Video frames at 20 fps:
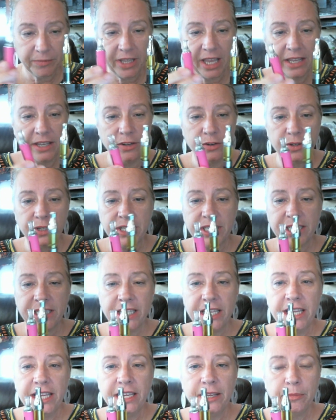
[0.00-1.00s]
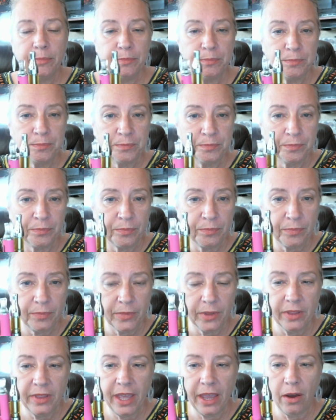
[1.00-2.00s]
And you can see
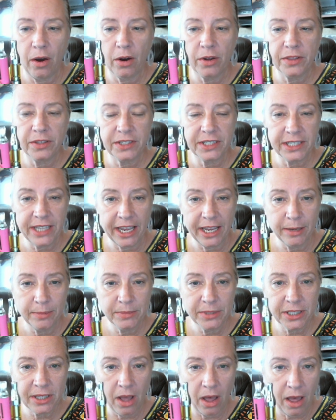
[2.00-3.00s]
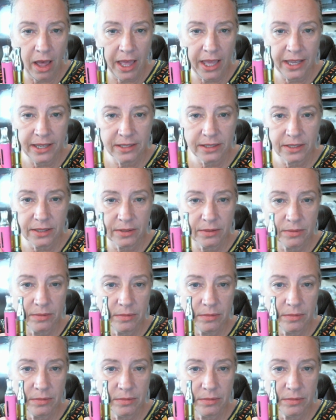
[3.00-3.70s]
they are the same size,